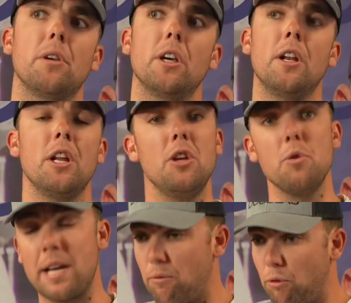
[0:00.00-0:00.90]
so good.
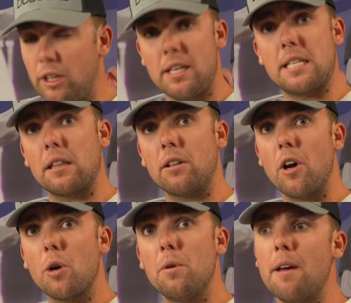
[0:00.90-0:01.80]
You can really set the
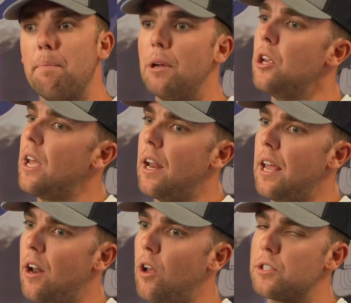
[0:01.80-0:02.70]
hook with it, but
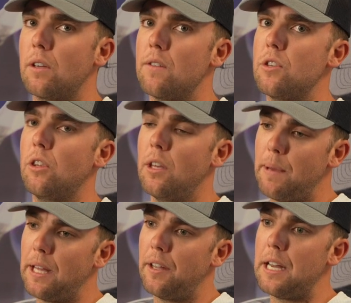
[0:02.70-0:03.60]
it also gives you the
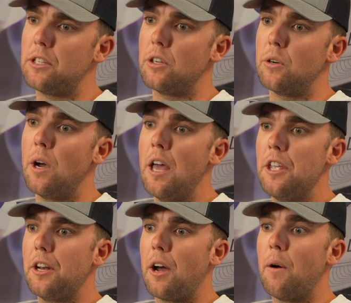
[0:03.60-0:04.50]
ability to
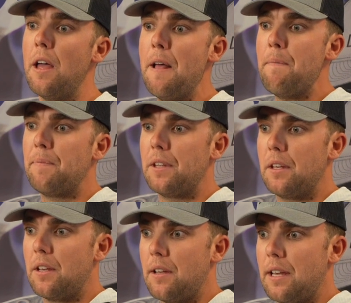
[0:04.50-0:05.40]

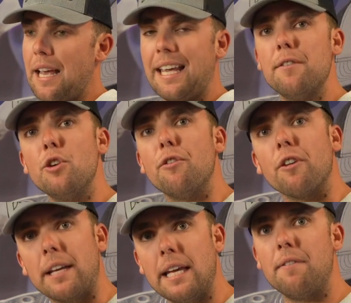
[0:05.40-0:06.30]
it gives you
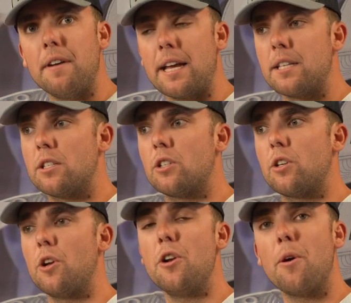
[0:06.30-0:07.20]
forgiveness,
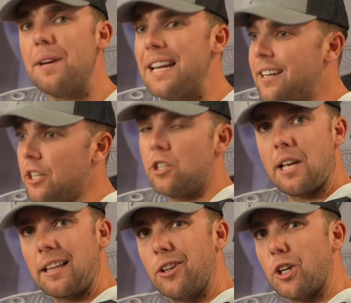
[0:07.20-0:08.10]
so you don't need to
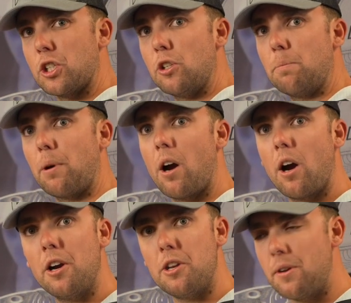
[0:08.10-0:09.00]
set the hook super
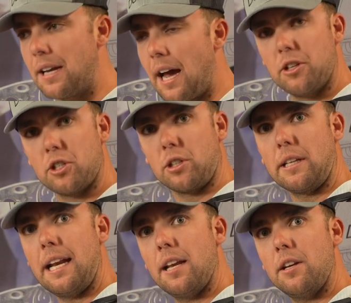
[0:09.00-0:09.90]
hard. You can kind of just
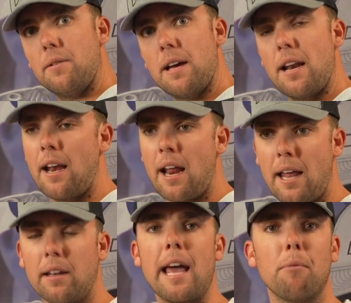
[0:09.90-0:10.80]
lean into it
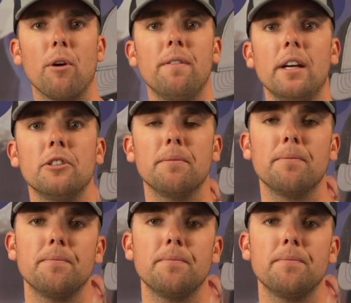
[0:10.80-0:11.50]
and land more fish.